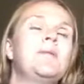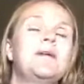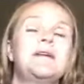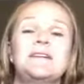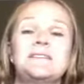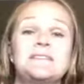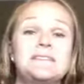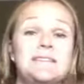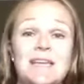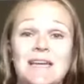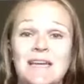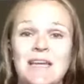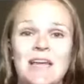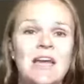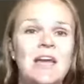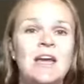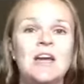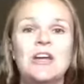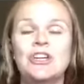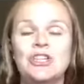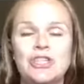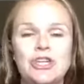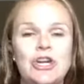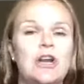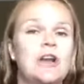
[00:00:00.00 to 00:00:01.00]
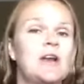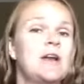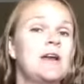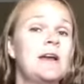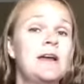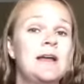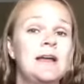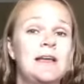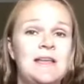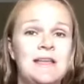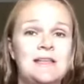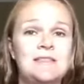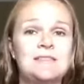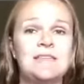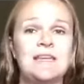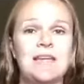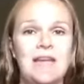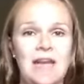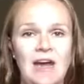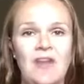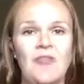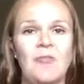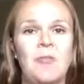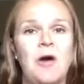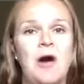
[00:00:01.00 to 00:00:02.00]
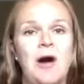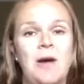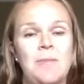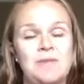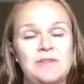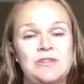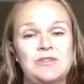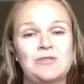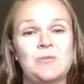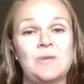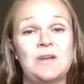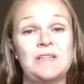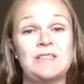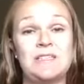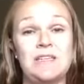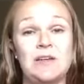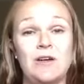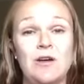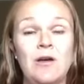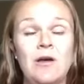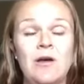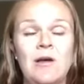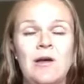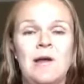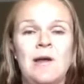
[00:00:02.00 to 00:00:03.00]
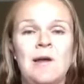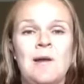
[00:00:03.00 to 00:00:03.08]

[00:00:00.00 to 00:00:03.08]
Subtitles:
And it's like, sure, kids can have pop, it's no big deal.